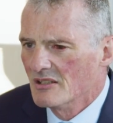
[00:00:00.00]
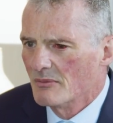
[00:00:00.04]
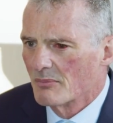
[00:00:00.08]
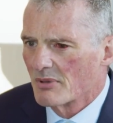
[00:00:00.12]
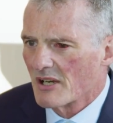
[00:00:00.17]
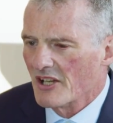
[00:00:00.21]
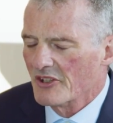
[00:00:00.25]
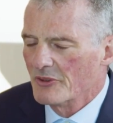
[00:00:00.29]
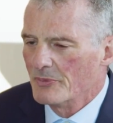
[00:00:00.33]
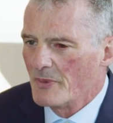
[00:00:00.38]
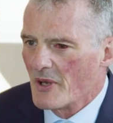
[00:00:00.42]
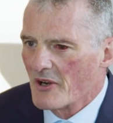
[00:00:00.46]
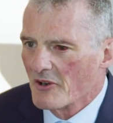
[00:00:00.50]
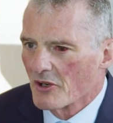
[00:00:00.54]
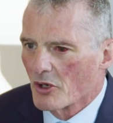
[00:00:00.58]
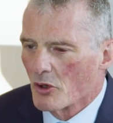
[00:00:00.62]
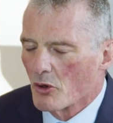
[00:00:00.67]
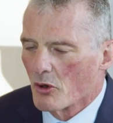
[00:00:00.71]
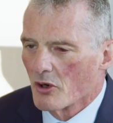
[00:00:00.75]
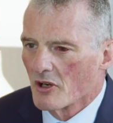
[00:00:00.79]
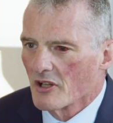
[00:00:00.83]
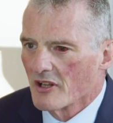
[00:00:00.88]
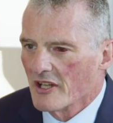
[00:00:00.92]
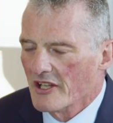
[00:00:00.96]
Prospera
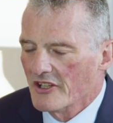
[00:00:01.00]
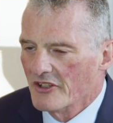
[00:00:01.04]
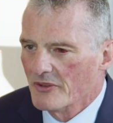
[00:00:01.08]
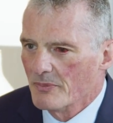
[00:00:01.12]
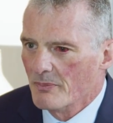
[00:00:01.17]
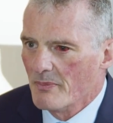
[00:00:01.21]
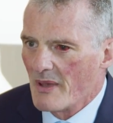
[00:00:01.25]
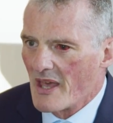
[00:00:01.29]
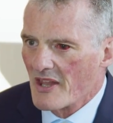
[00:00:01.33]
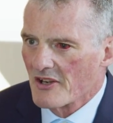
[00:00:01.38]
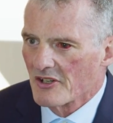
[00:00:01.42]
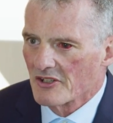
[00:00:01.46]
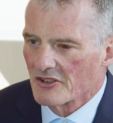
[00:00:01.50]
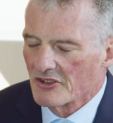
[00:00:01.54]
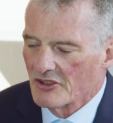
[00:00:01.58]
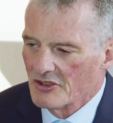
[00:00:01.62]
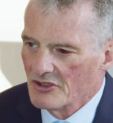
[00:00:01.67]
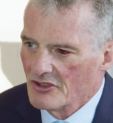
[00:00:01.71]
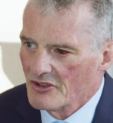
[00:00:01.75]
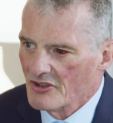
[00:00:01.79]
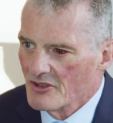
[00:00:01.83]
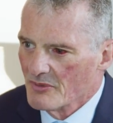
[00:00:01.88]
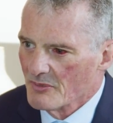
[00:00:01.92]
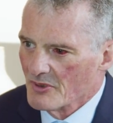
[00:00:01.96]
correlates better
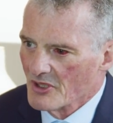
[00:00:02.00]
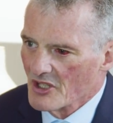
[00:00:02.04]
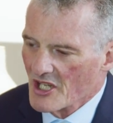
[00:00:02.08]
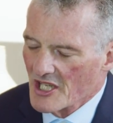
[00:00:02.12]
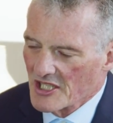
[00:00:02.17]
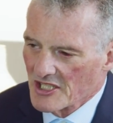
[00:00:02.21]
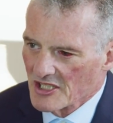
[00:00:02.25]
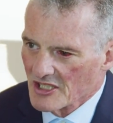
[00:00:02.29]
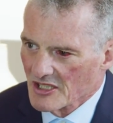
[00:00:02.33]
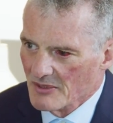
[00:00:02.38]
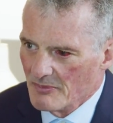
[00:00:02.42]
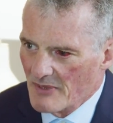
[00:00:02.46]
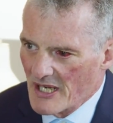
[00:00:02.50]
to the molecular